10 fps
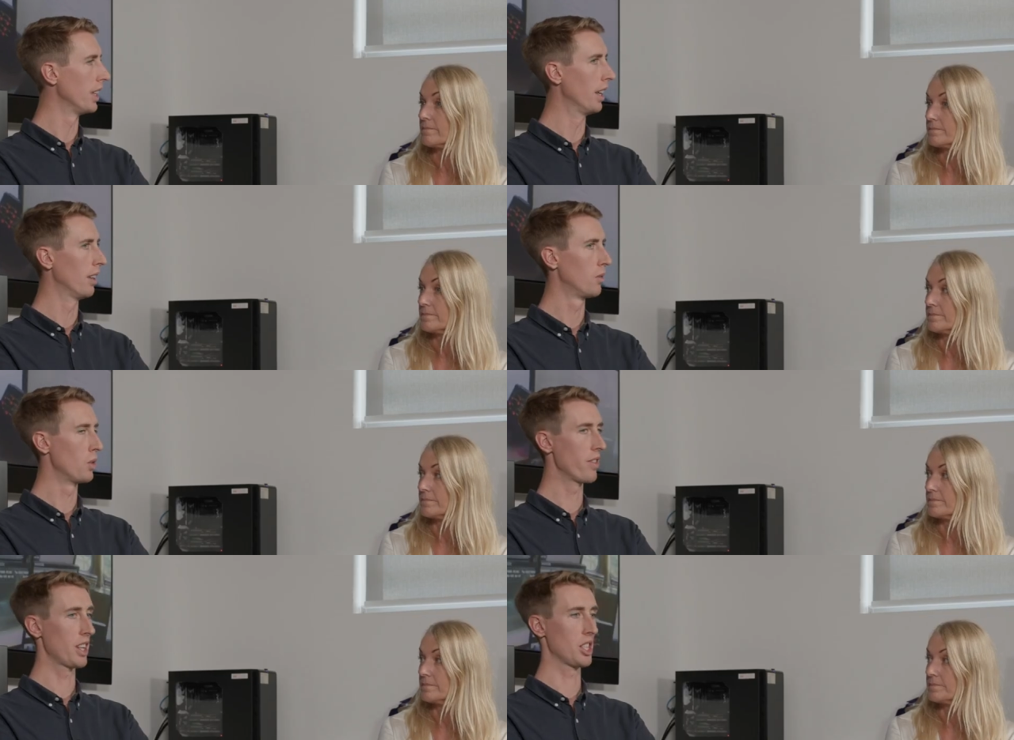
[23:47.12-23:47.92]
Speaker 1: Yeah,
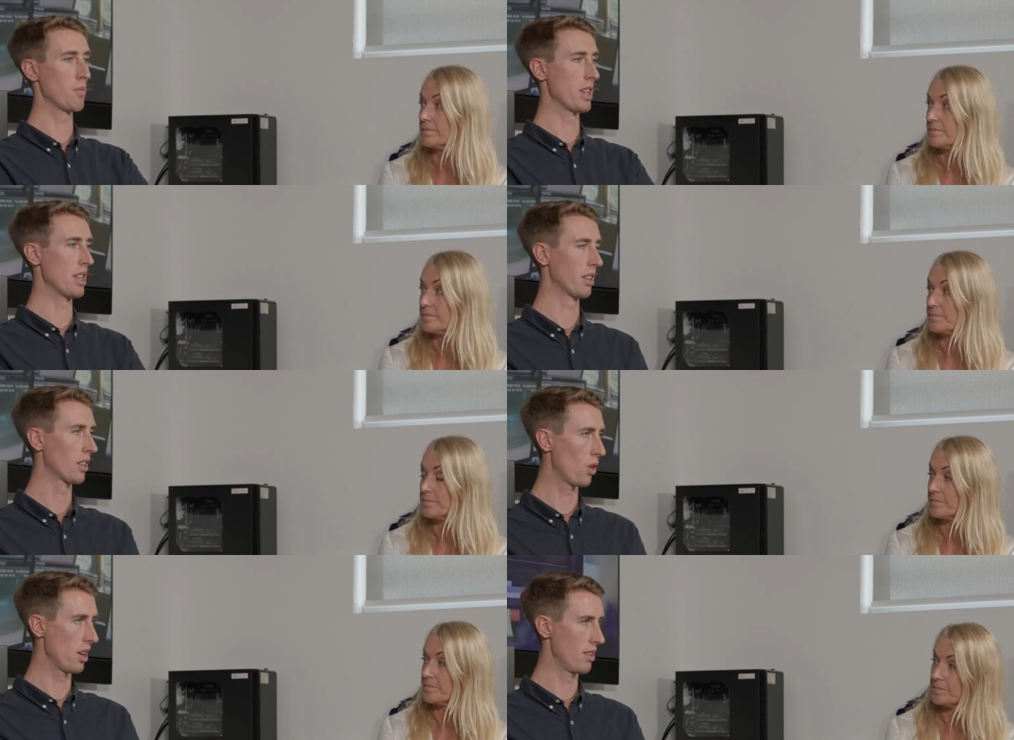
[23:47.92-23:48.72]
we've actually been
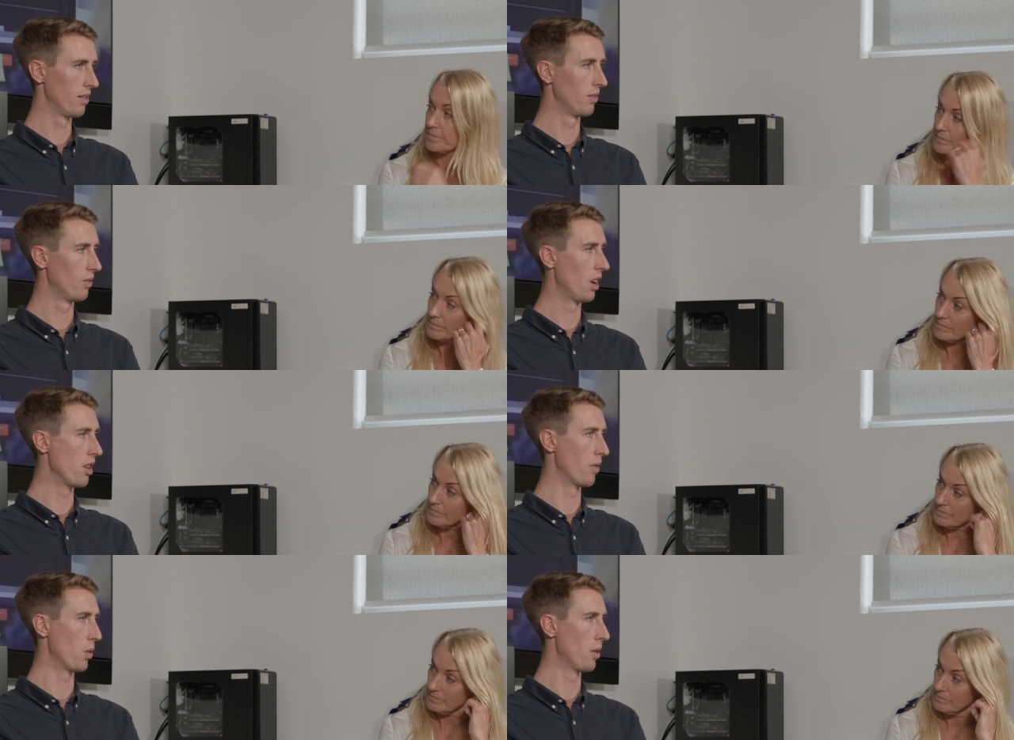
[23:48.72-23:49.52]
quite
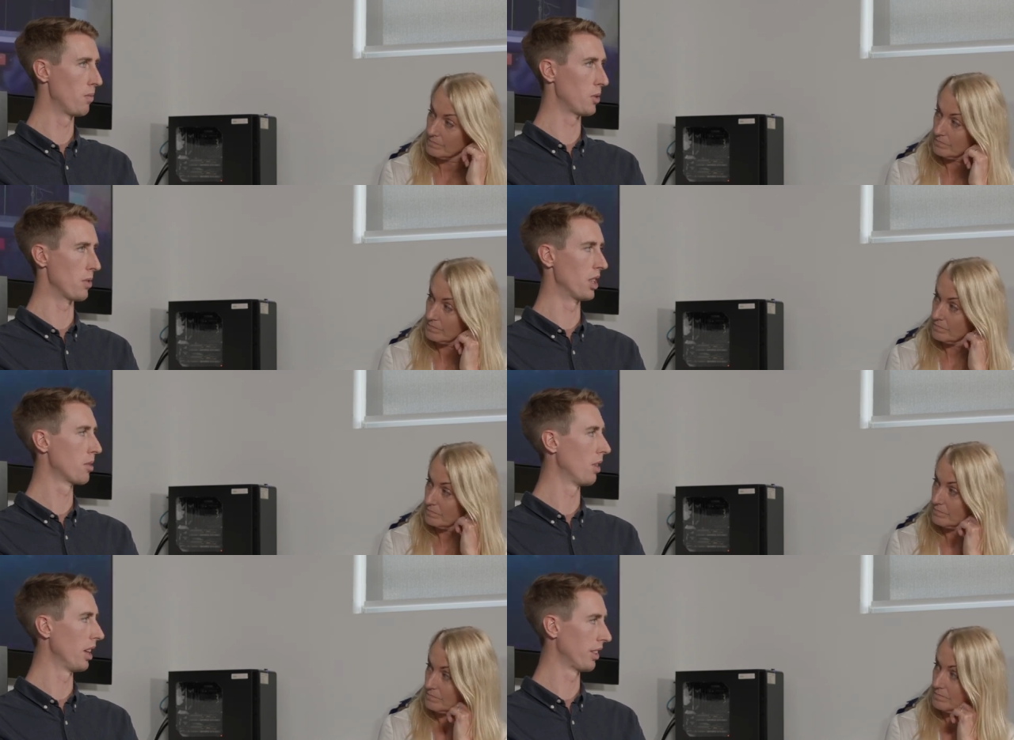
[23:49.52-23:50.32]
overwhelmed, to be
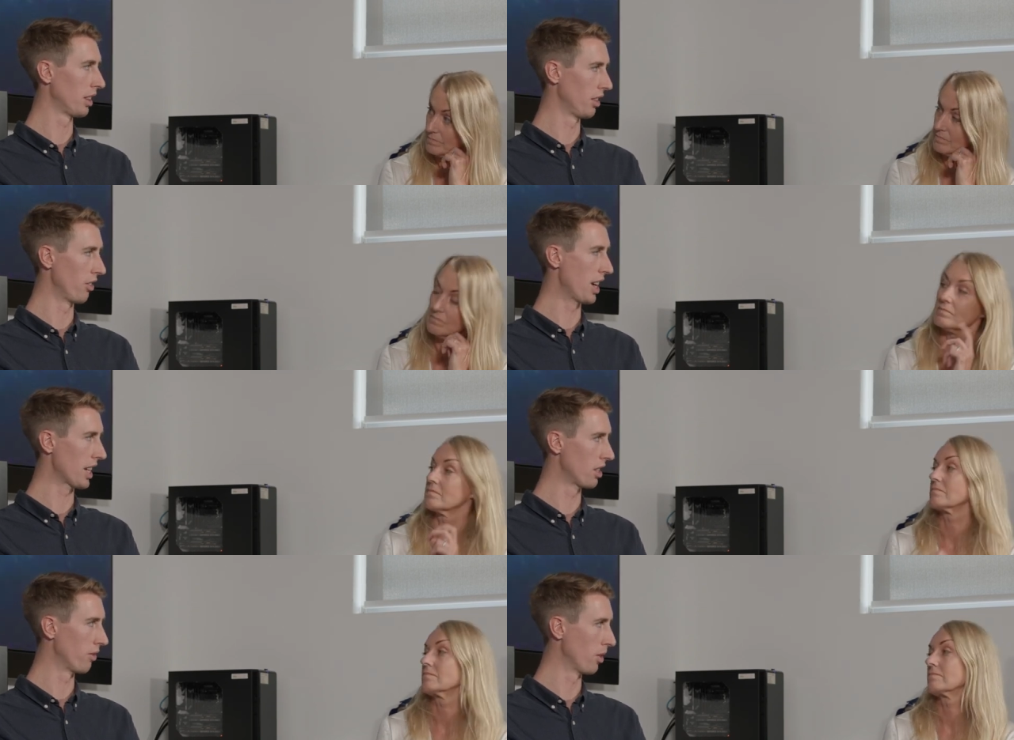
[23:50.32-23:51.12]
honest, by the
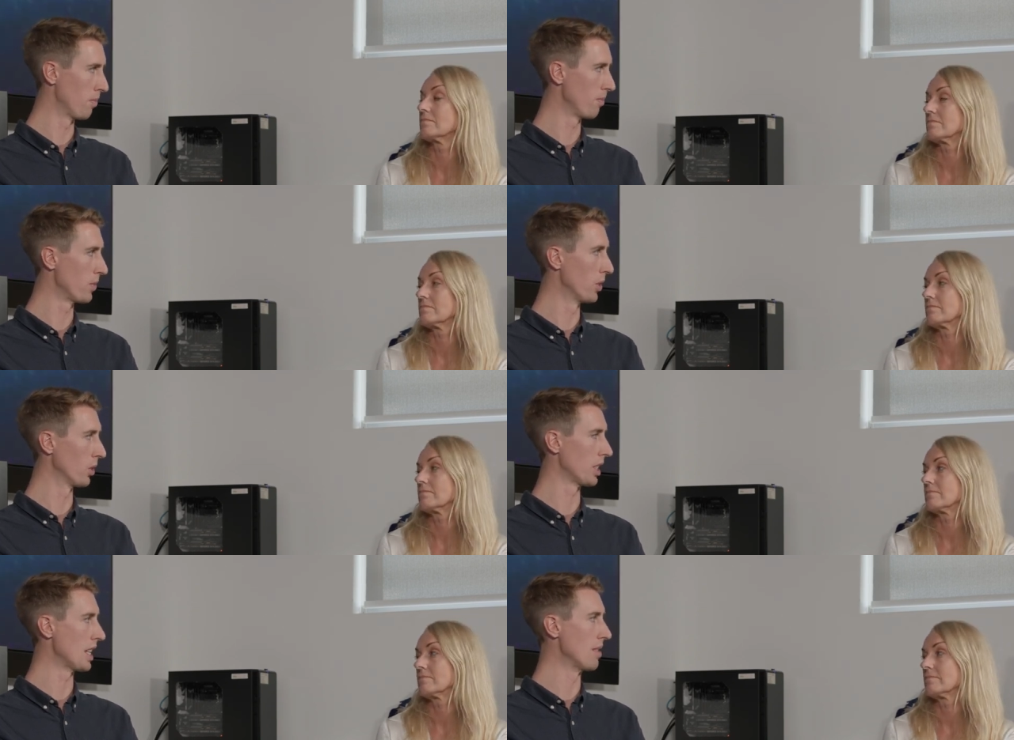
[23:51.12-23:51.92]
reaction from
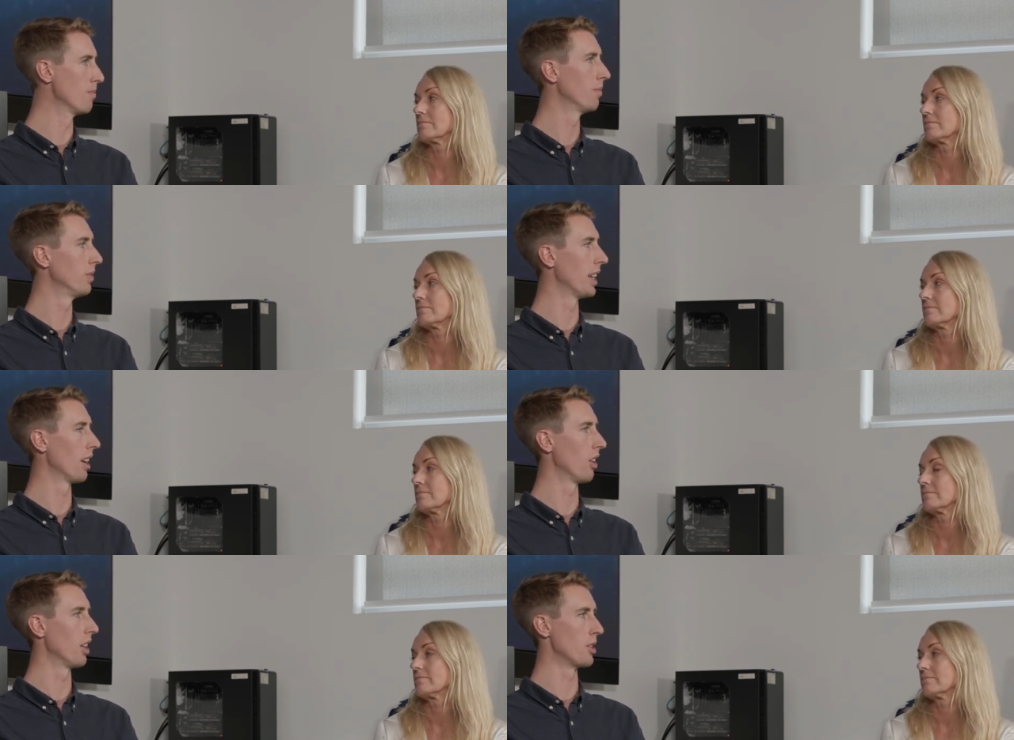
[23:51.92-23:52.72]
your team in
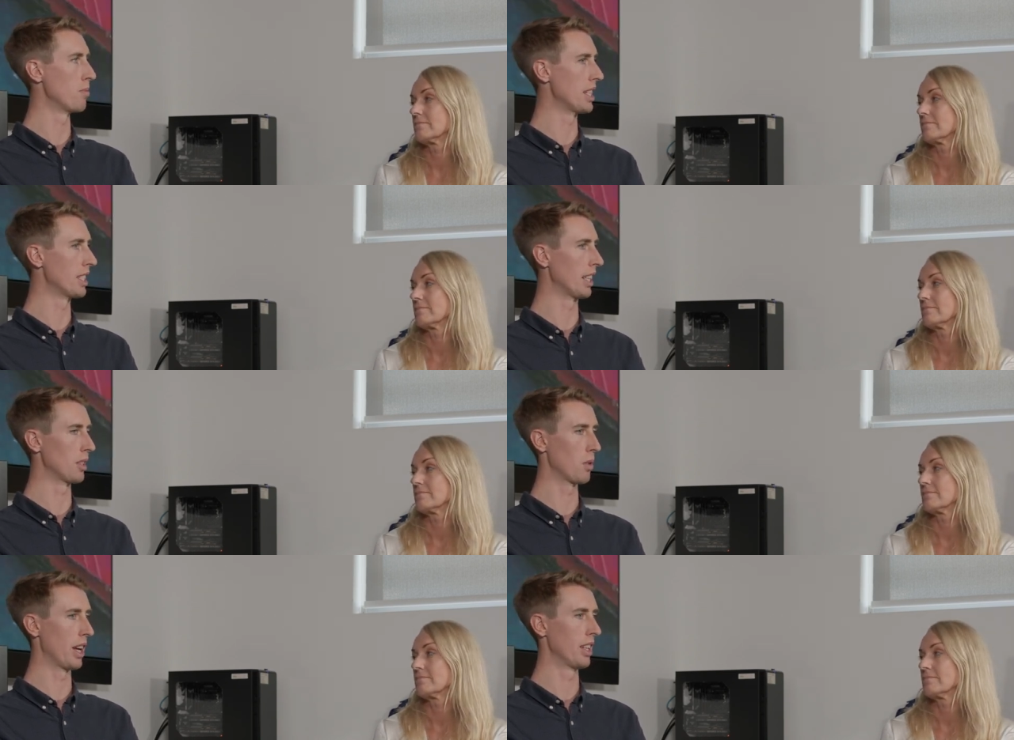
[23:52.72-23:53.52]
a lot of those
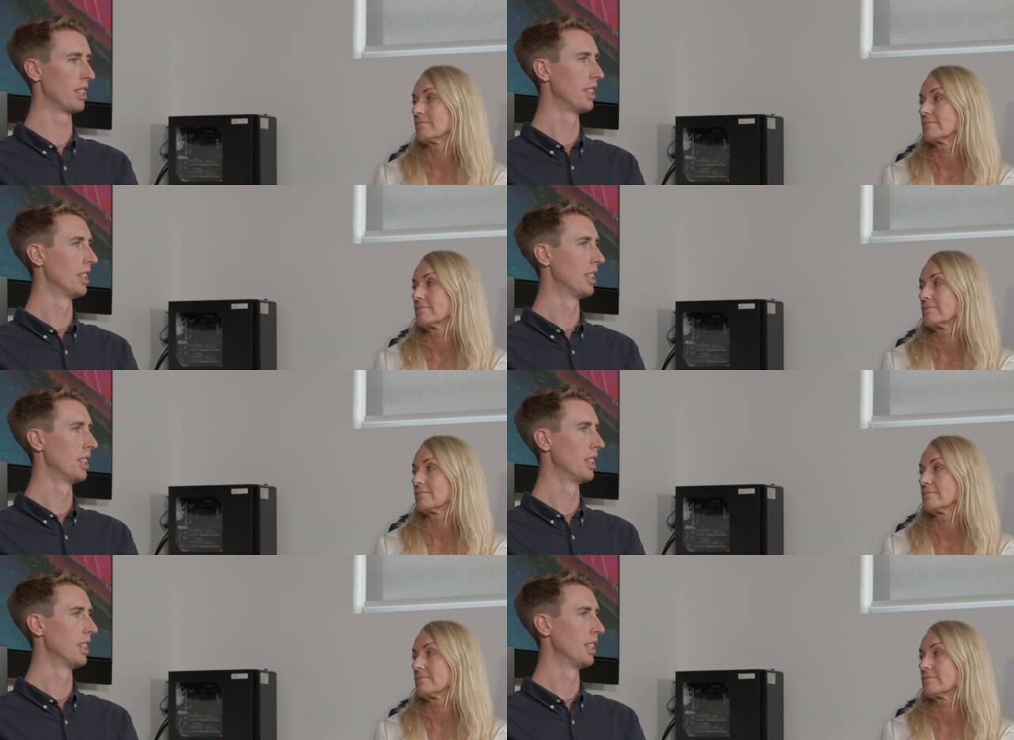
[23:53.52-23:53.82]
meetings where